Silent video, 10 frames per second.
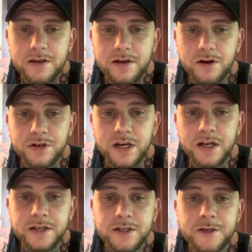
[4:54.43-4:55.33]

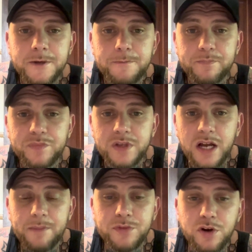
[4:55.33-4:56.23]
Okay?
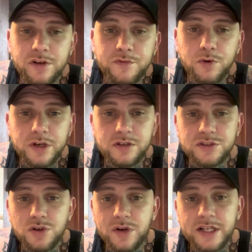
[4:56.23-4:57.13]
I'm 34 years old.